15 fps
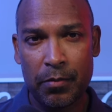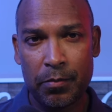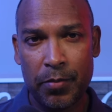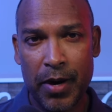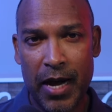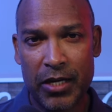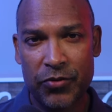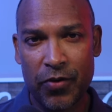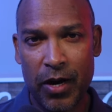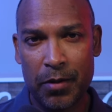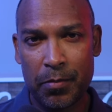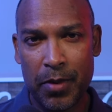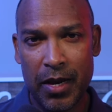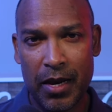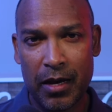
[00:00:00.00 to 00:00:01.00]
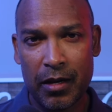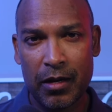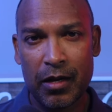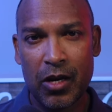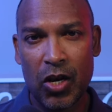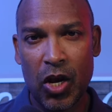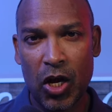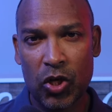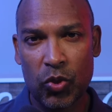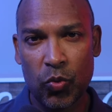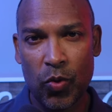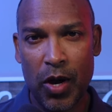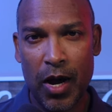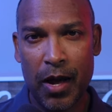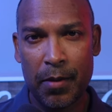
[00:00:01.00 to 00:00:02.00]
Price right meaning not too
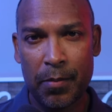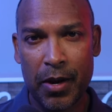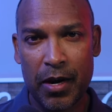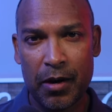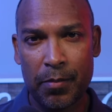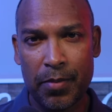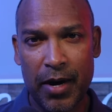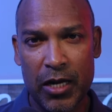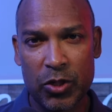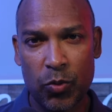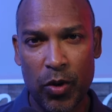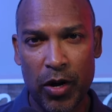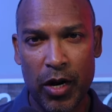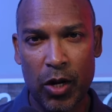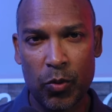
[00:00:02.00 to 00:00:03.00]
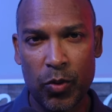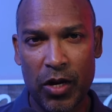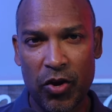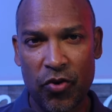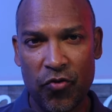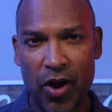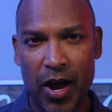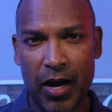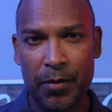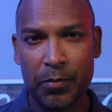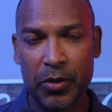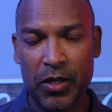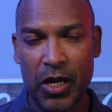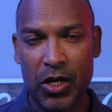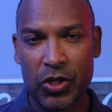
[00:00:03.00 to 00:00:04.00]
high but at a price where it will attract
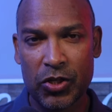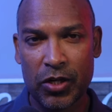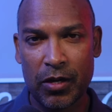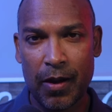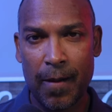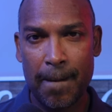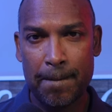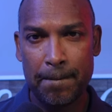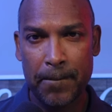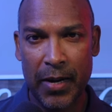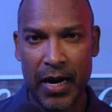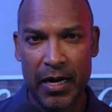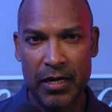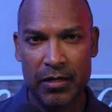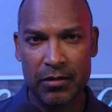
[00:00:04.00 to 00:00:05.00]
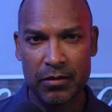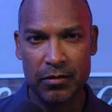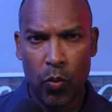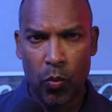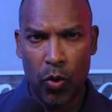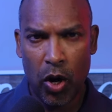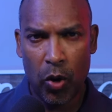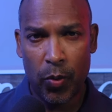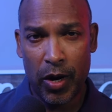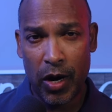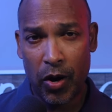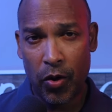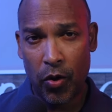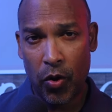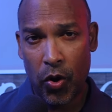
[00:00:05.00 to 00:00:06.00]
potential buyers. Work with a
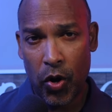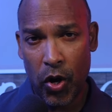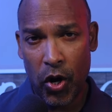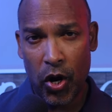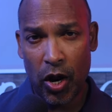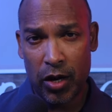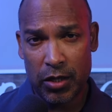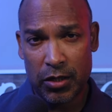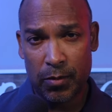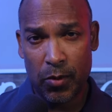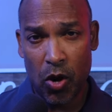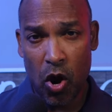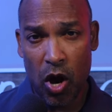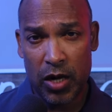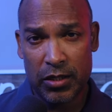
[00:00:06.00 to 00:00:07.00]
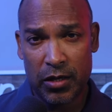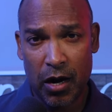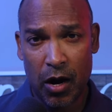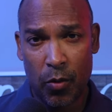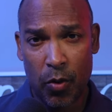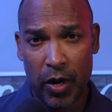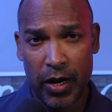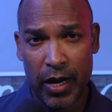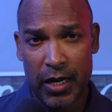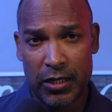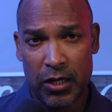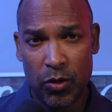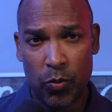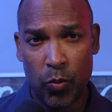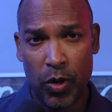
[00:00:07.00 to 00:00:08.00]
good knowledgeable, honest, hardworking
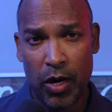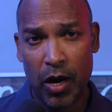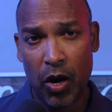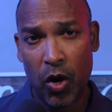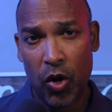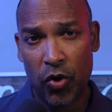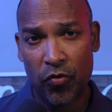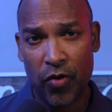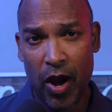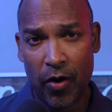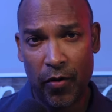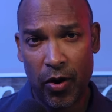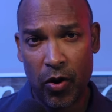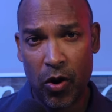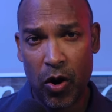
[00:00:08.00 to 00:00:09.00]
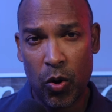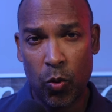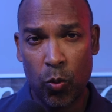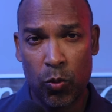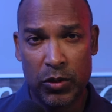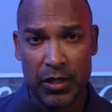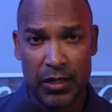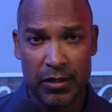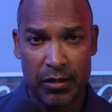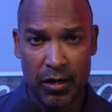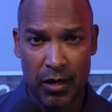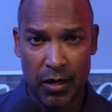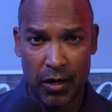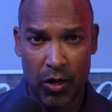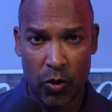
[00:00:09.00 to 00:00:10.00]
agent with a good track record who is a
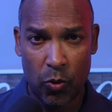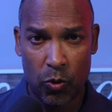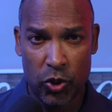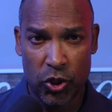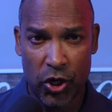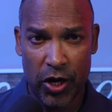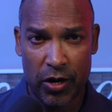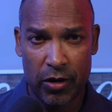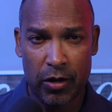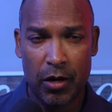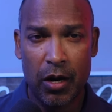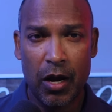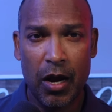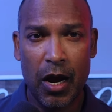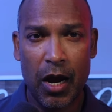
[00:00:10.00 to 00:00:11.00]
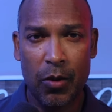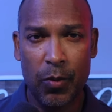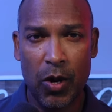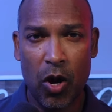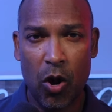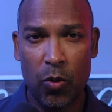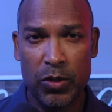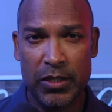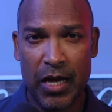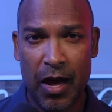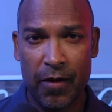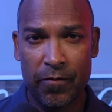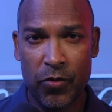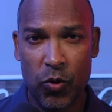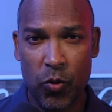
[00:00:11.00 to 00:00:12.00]
skilled negotiator and will always
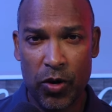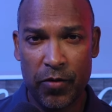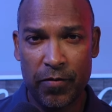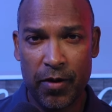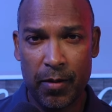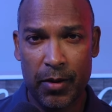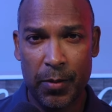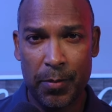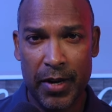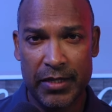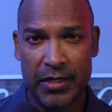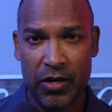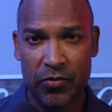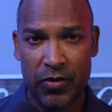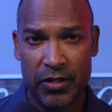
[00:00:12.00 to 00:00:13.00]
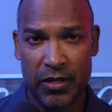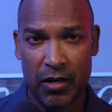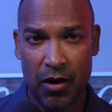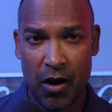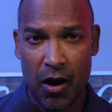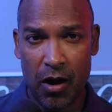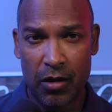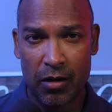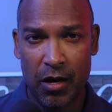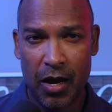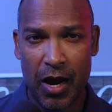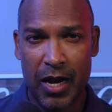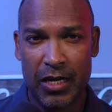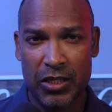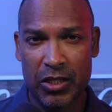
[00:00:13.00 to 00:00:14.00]
have you and your family best interests at heart
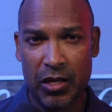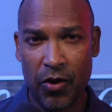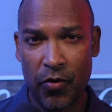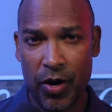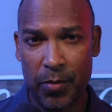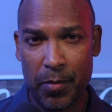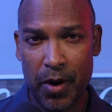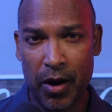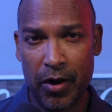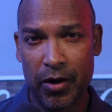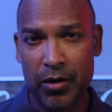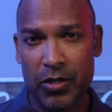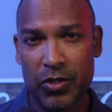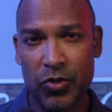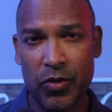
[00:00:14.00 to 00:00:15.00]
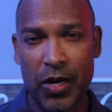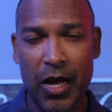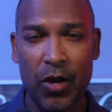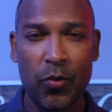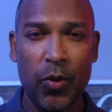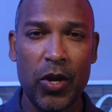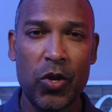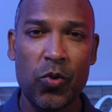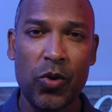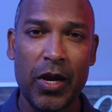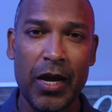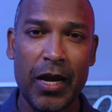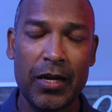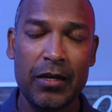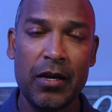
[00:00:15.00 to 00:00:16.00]
and this is a great marketer so that way you
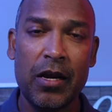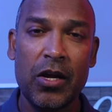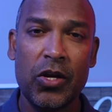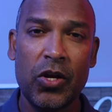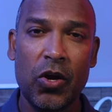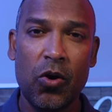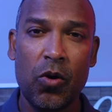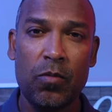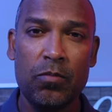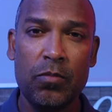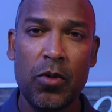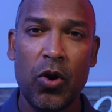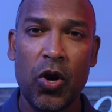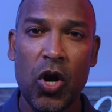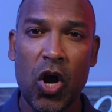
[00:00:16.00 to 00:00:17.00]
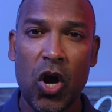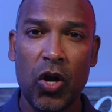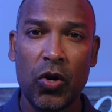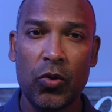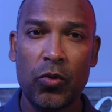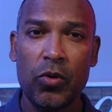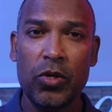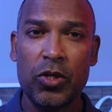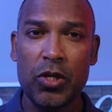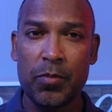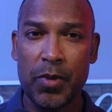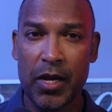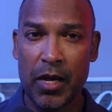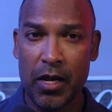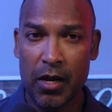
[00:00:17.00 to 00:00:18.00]
get your home or condo to
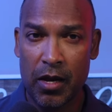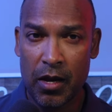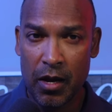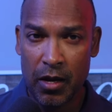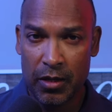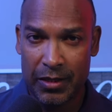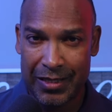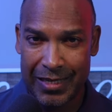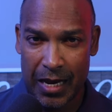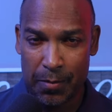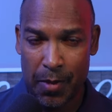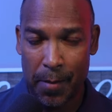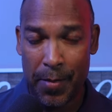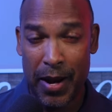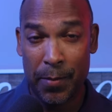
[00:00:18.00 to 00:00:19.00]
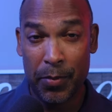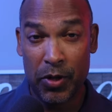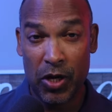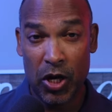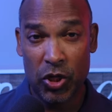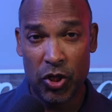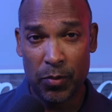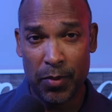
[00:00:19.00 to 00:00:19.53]
be seen by many potential